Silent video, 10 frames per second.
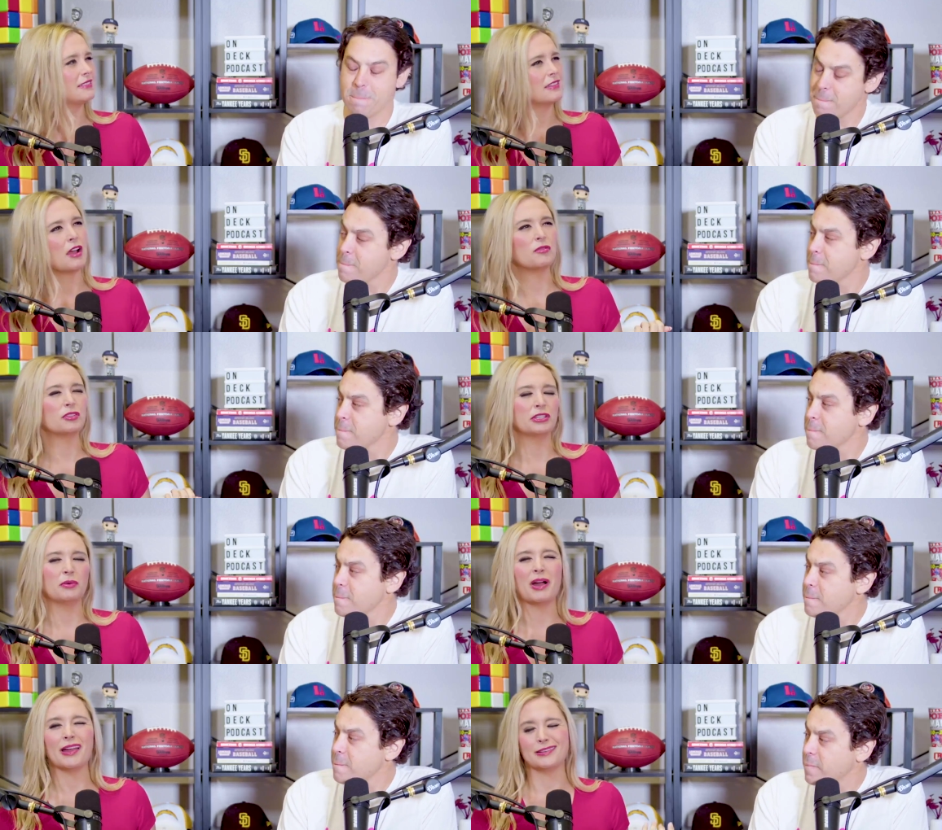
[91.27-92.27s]
Speaker 1: not really
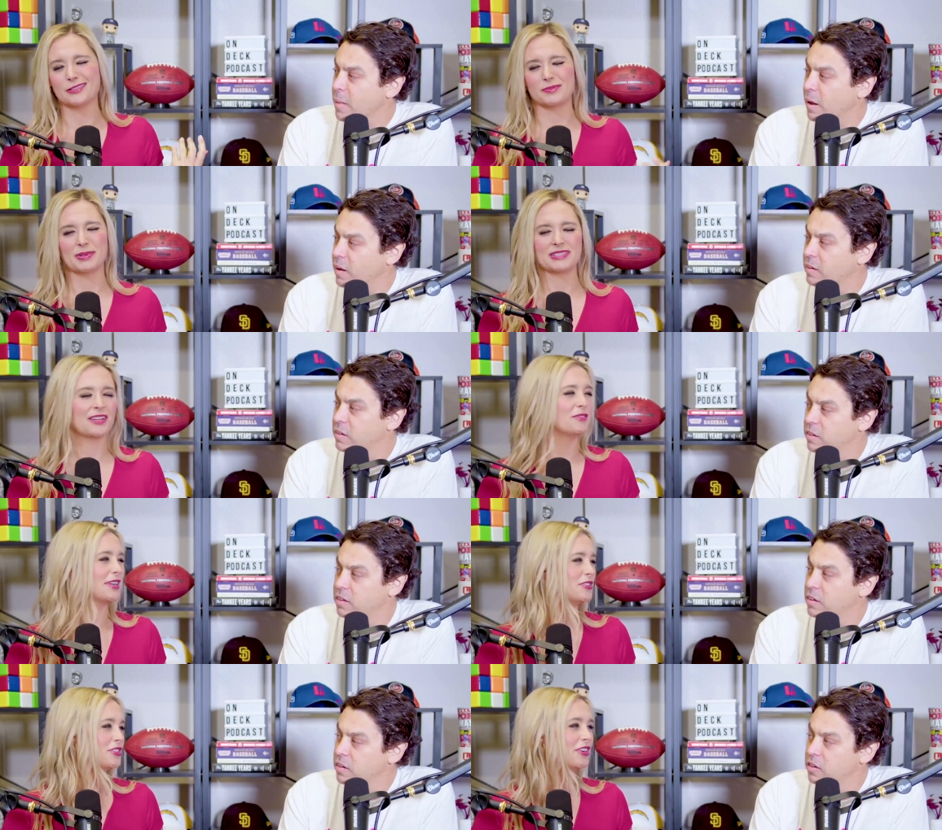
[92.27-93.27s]
why I just picked out a
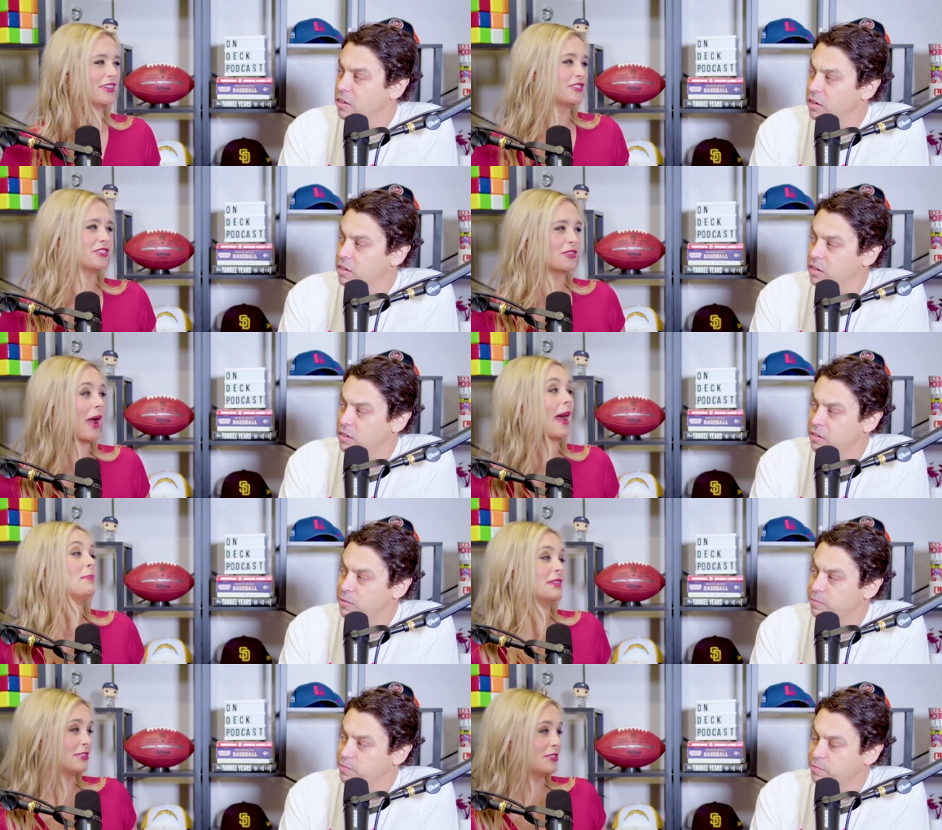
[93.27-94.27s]
red shirt. It just so
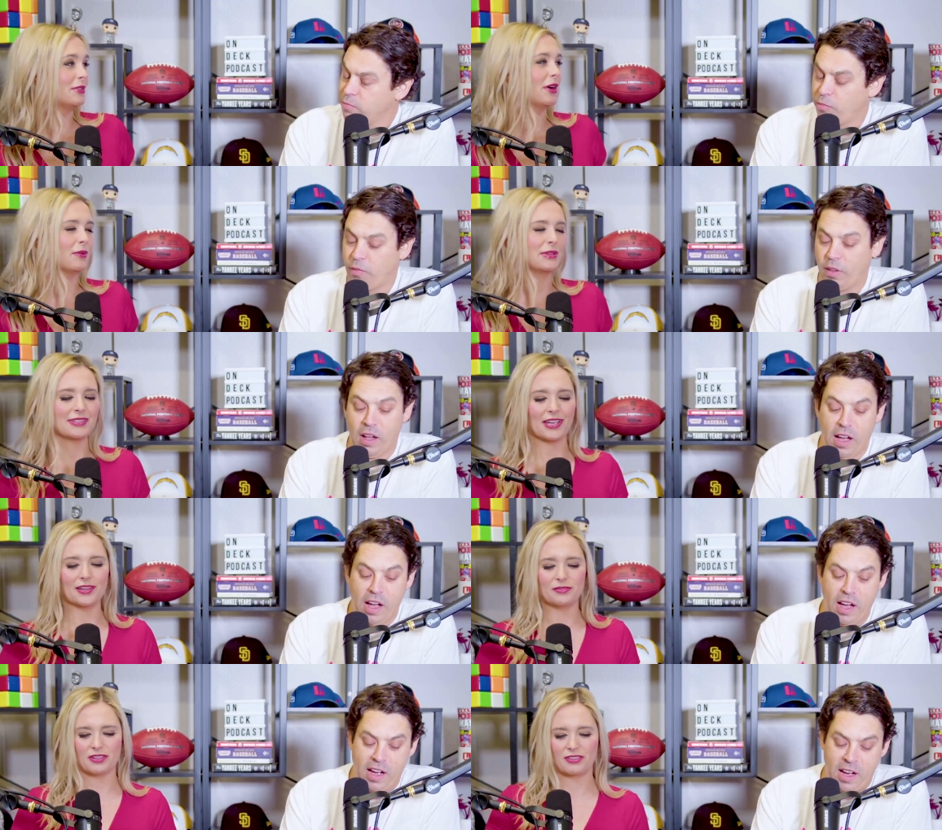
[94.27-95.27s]
happened to
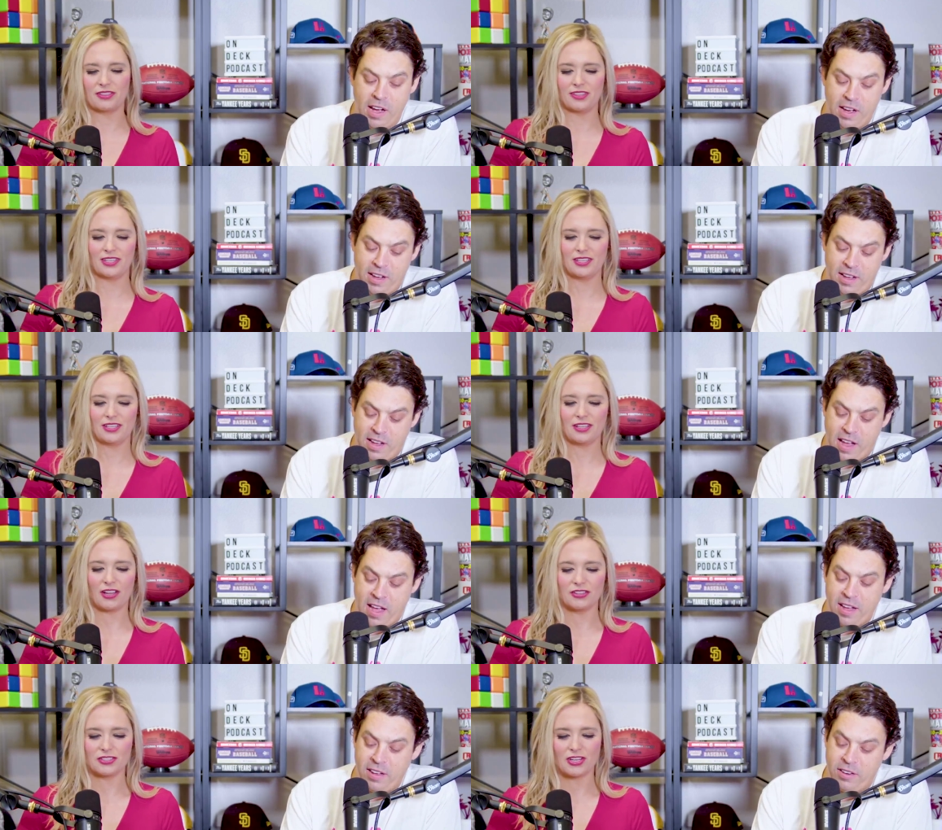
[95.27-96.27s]
coincide with. Uh,
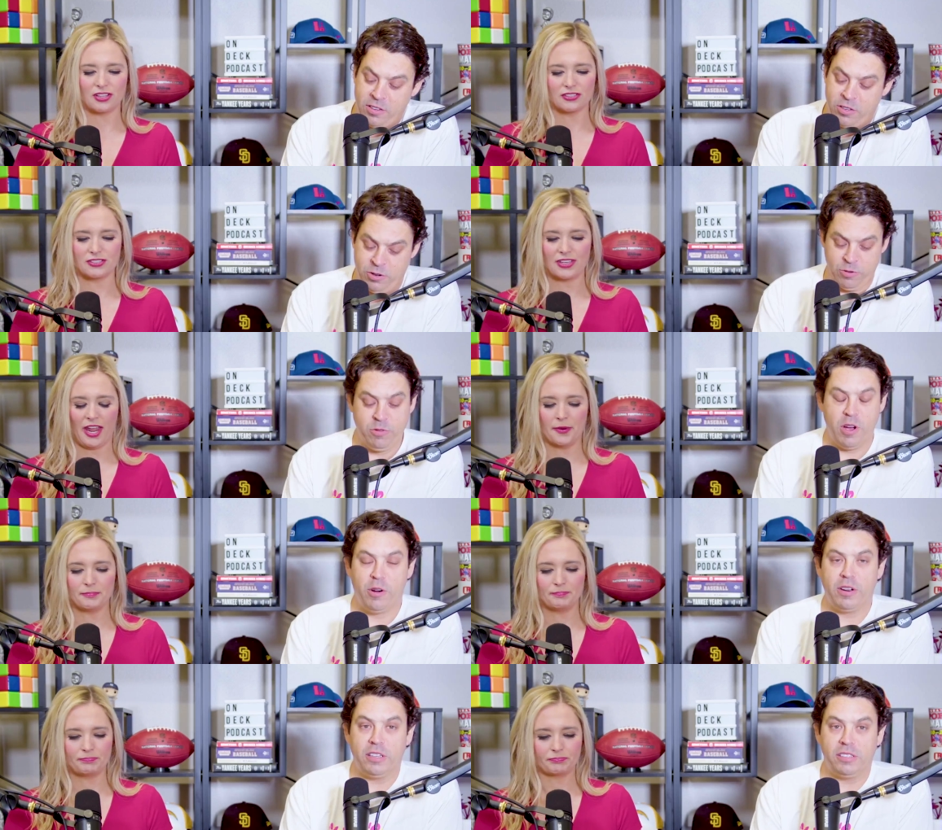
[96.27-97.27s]
I do
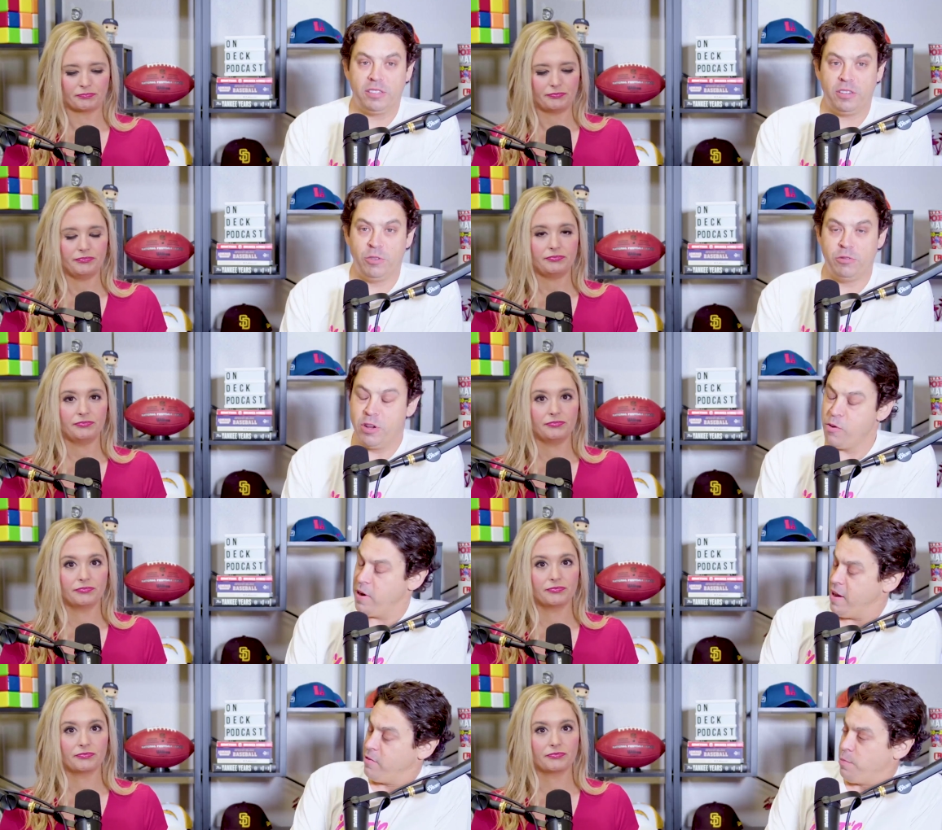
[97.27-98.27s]
Speaker 2: notice you don't
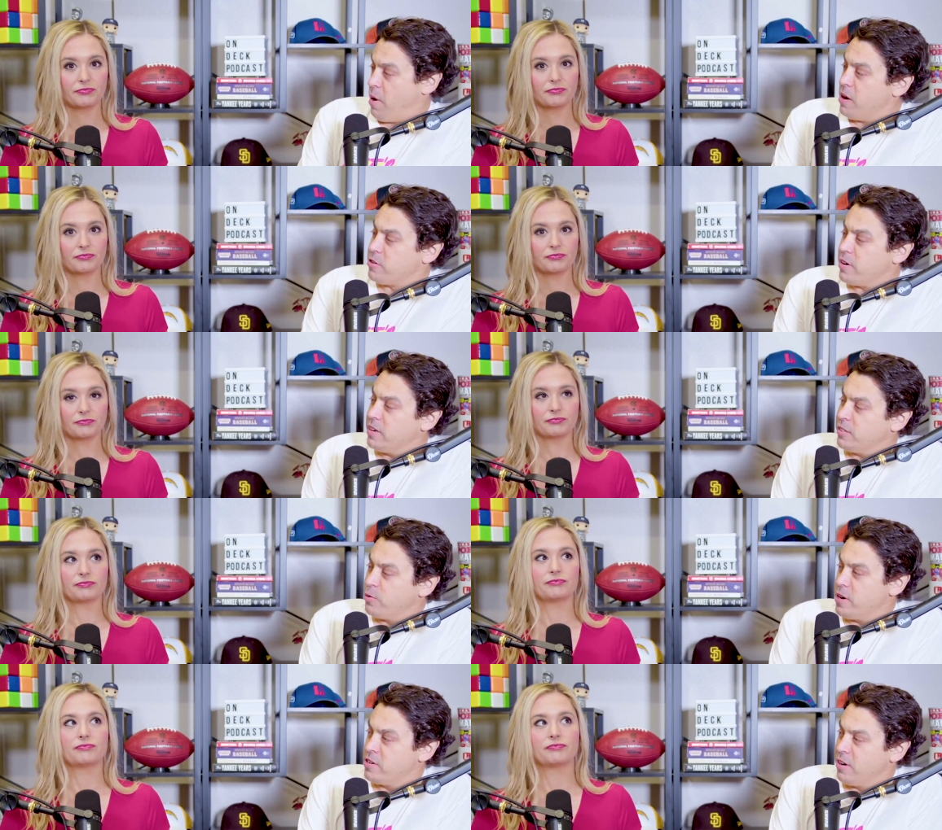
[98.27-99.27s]
have your Padres
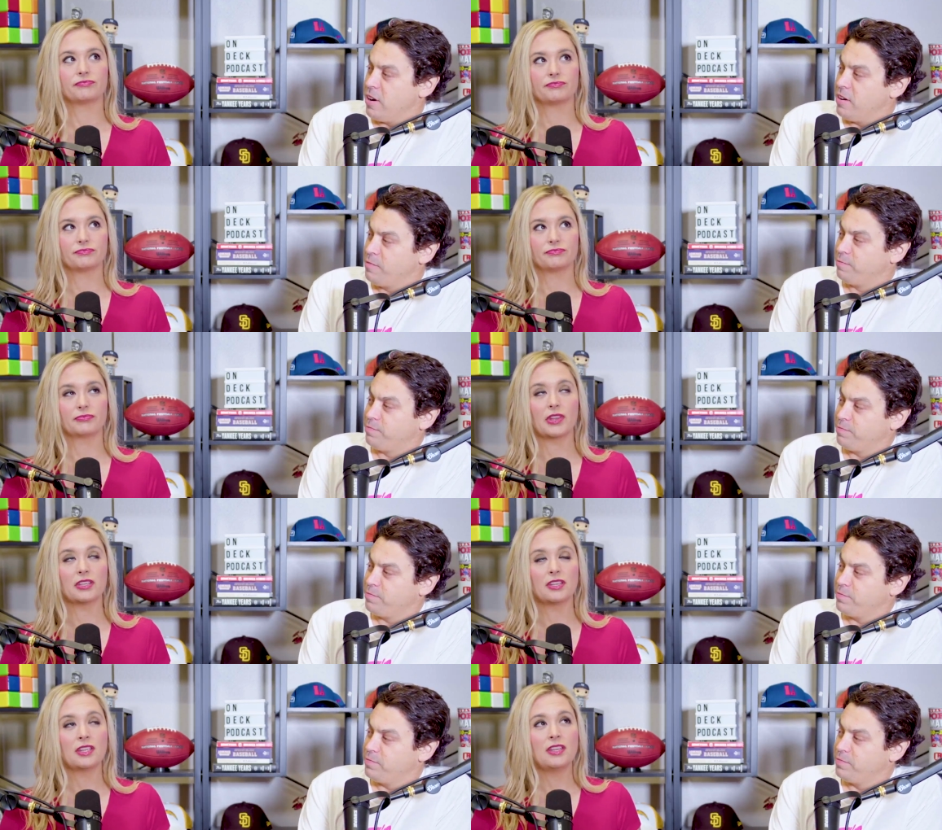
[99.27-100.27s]
sweatshirt on.
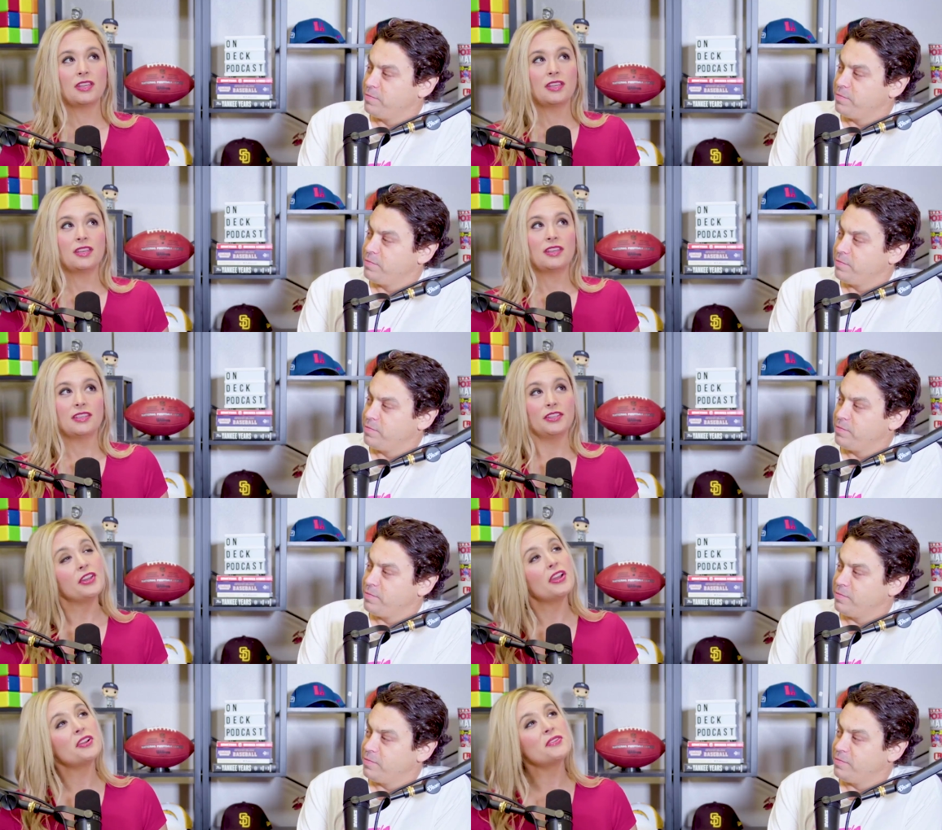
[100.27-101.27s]
Speaker 1: You
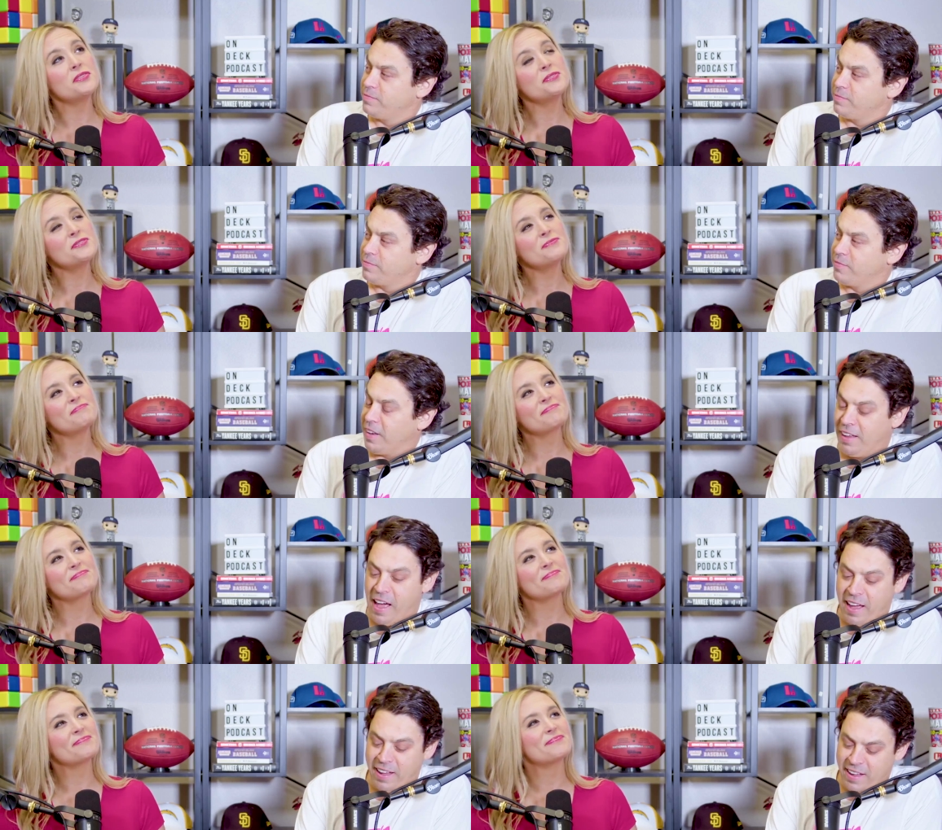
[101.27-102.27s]
know,
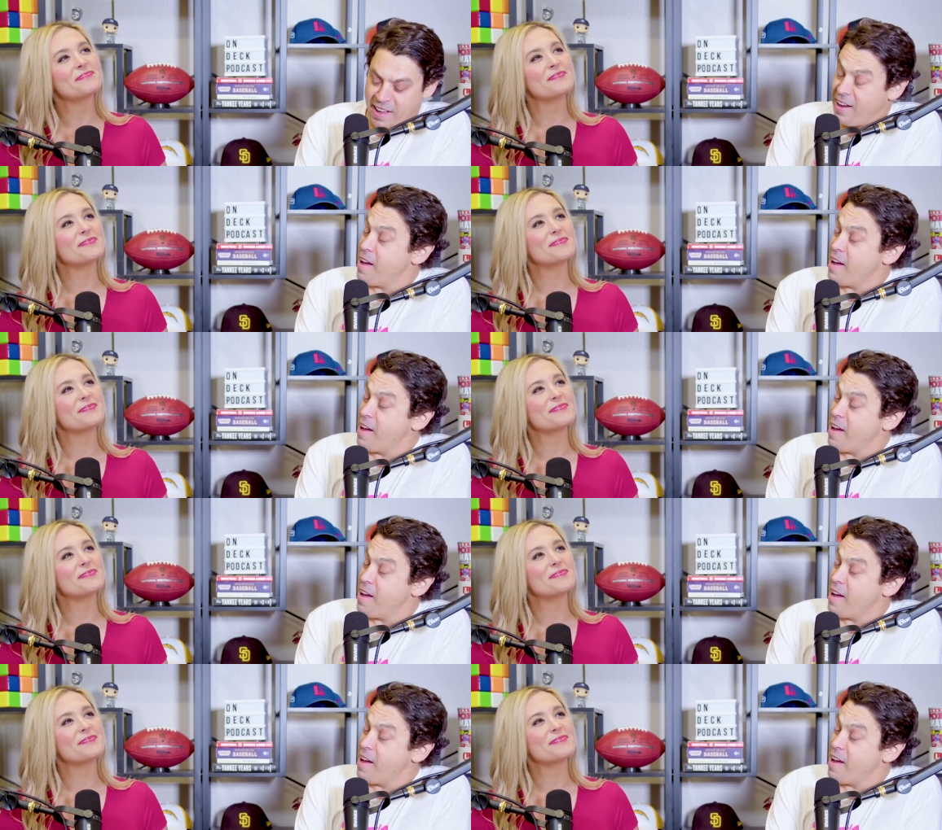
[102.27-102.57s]
Speaker 2: I I got to